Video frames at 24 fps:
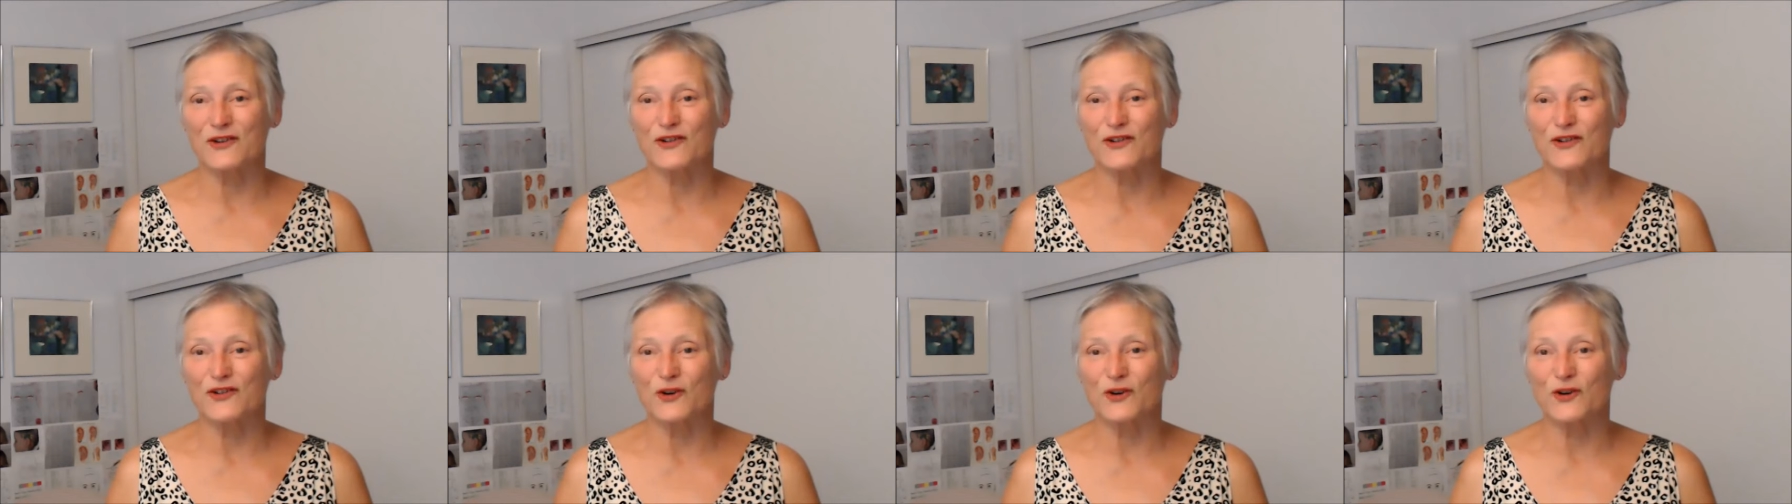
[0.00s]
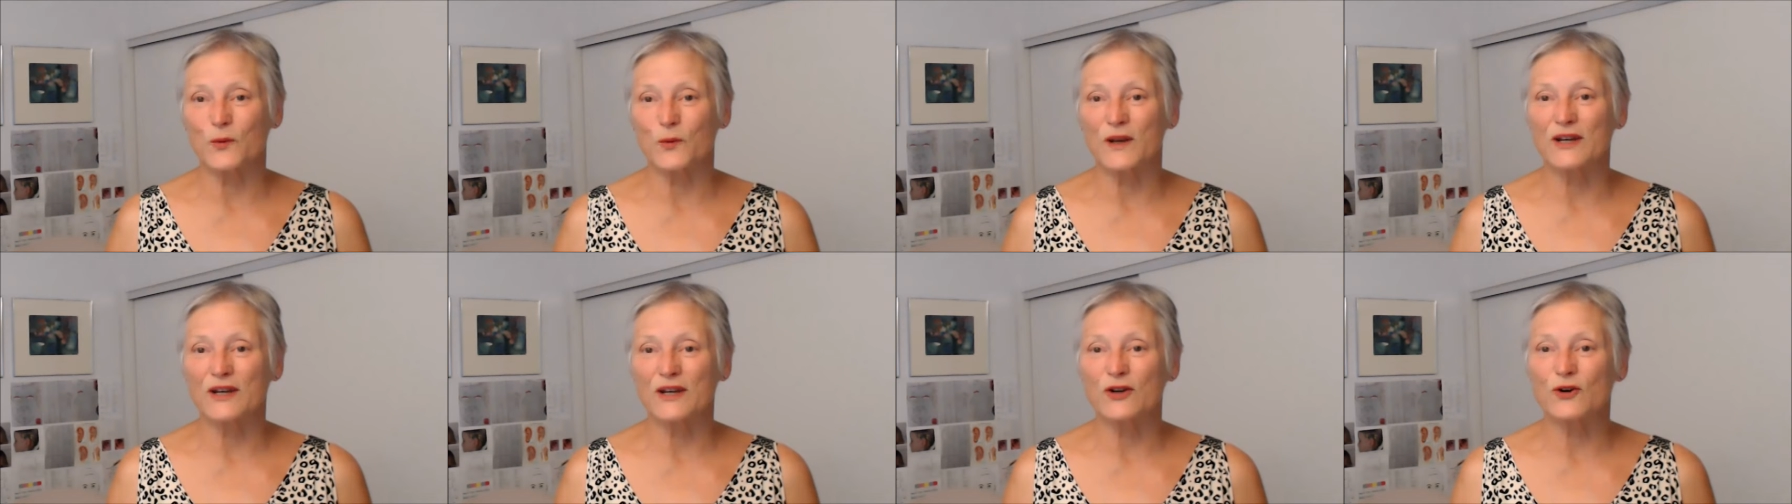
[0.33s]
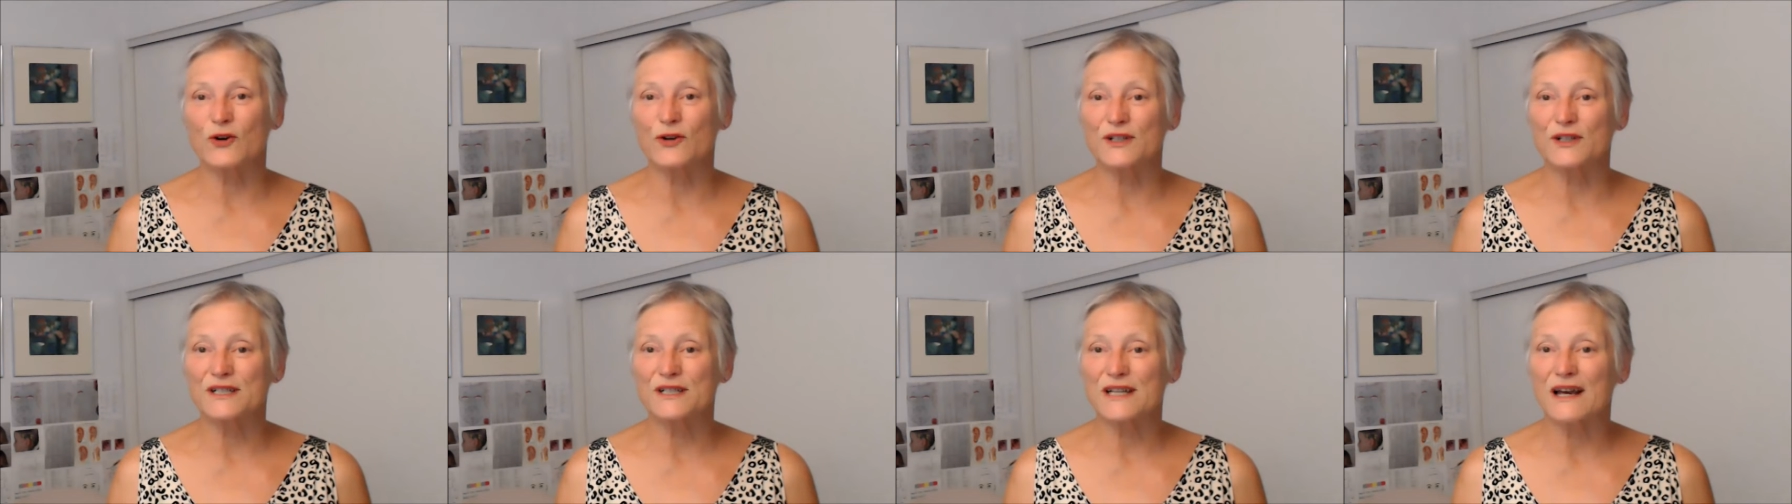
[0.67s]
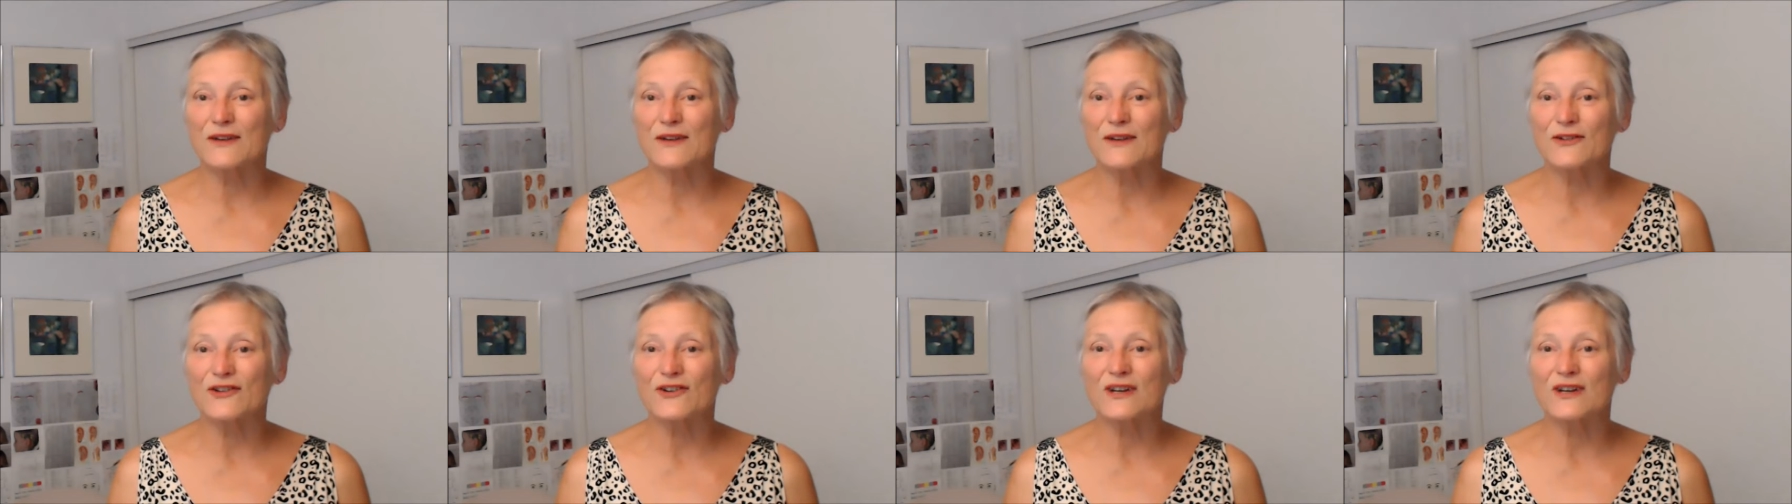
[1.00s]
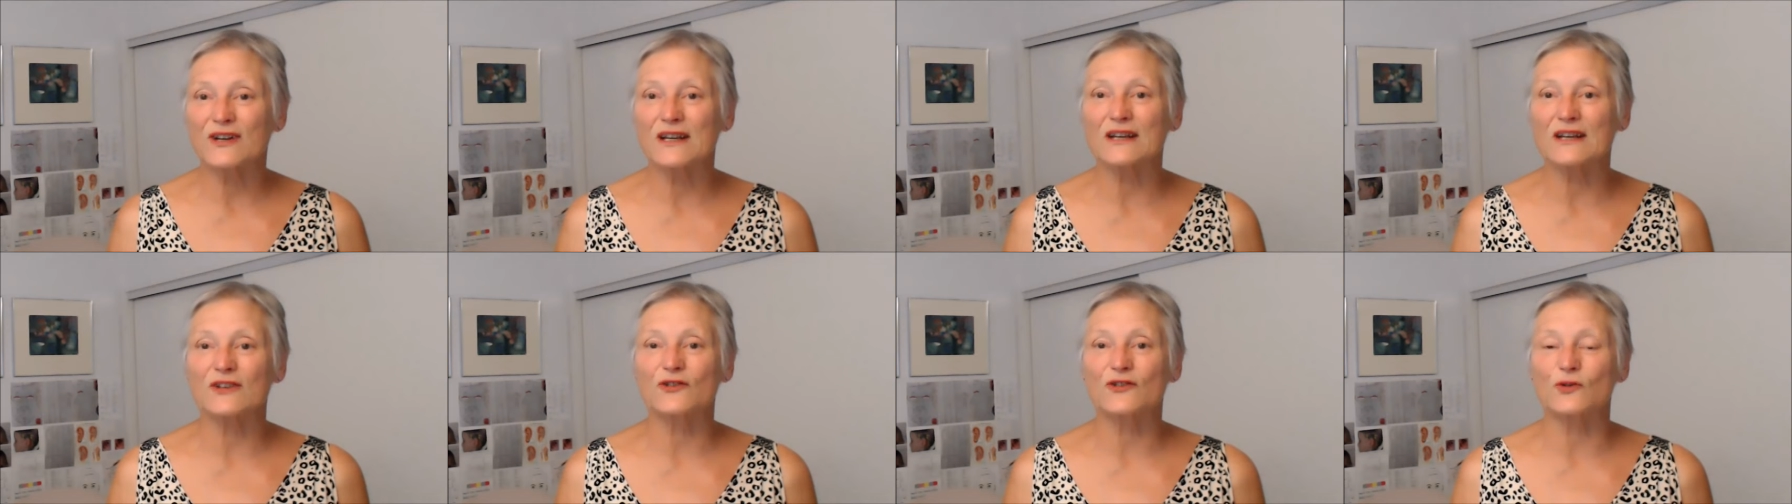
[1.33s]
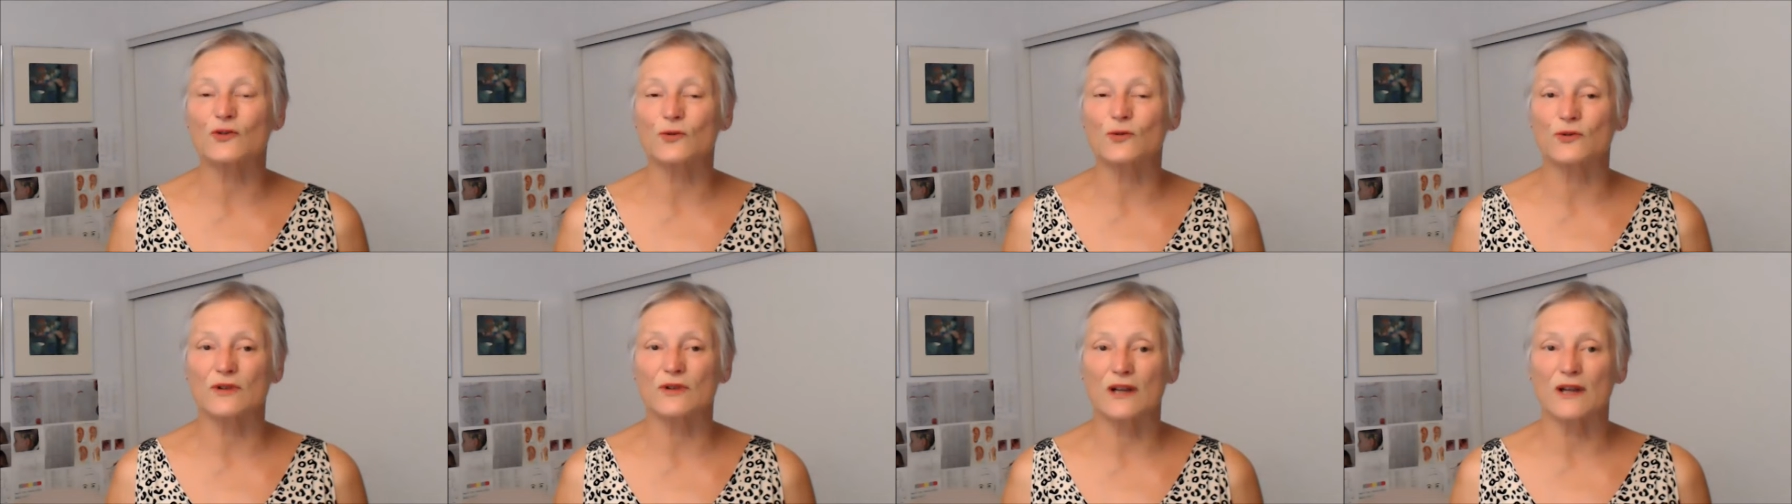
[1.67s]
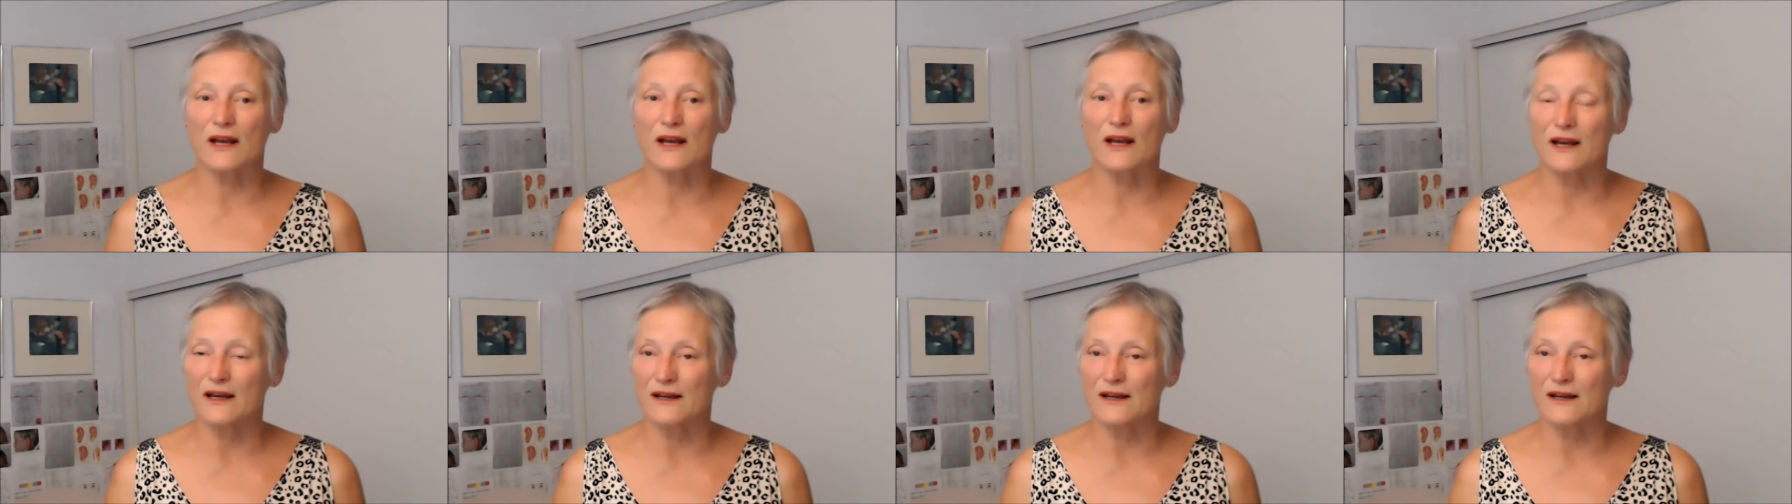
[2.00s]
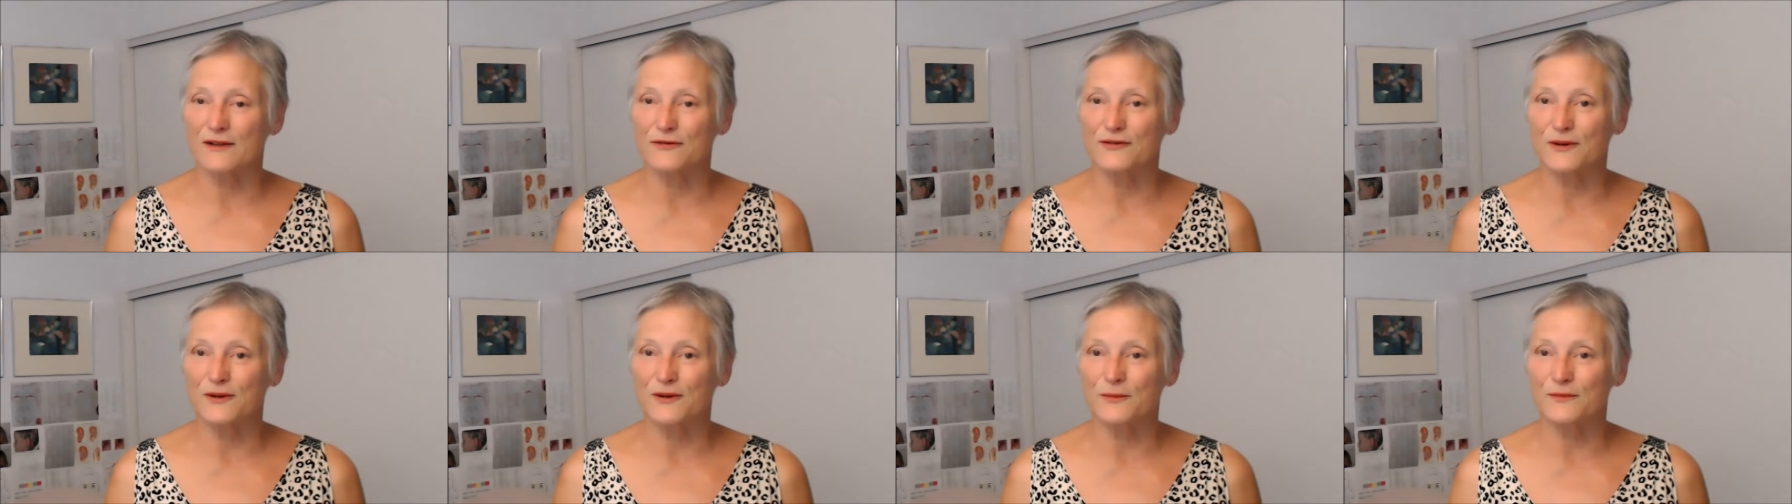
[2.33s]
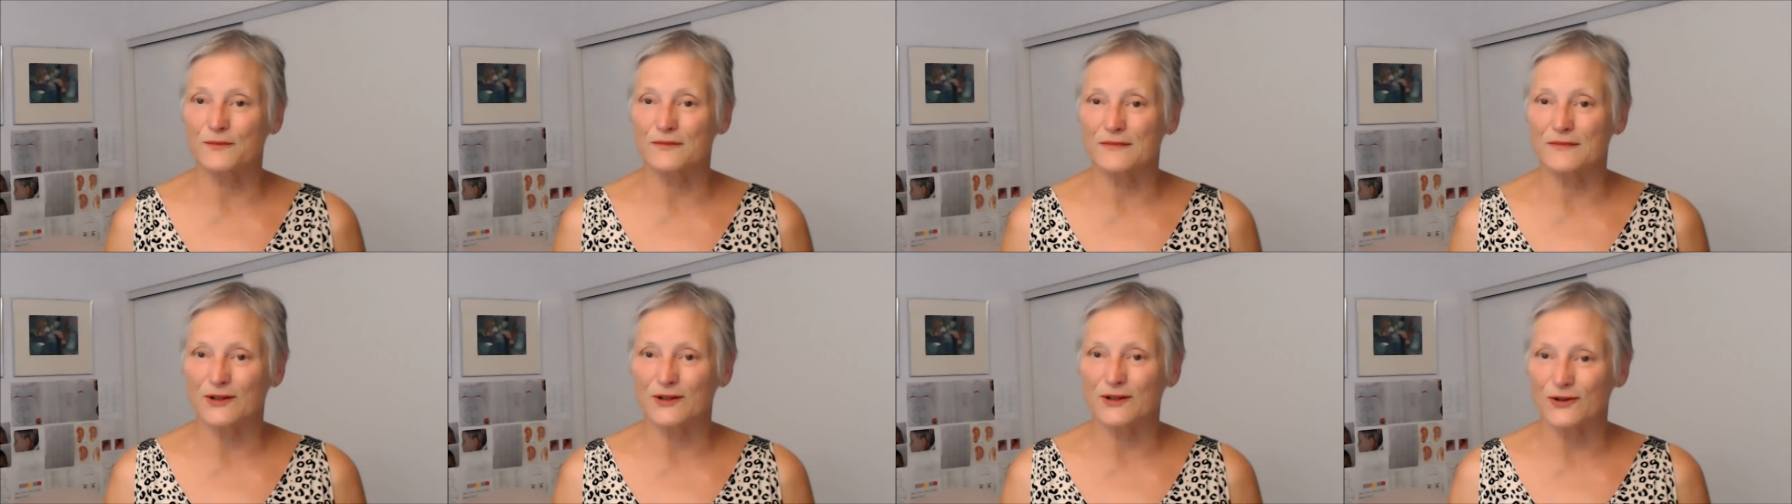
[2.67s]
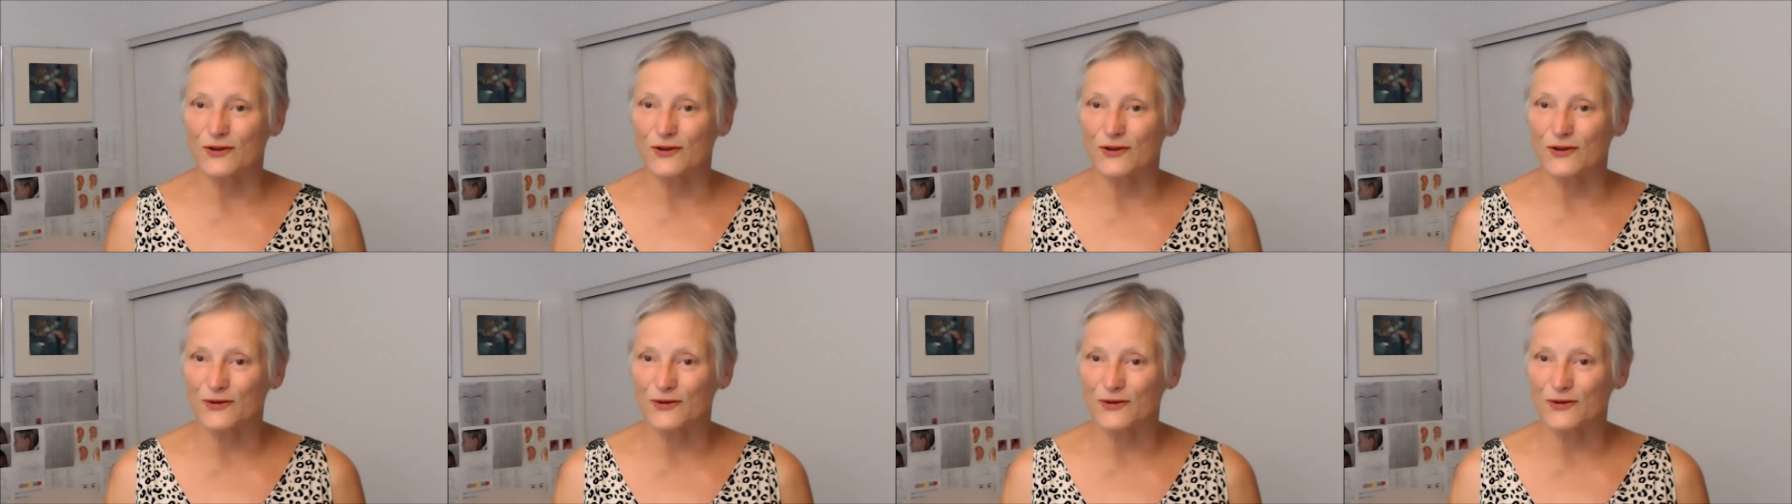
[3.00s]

So when going downstairs or from, you know,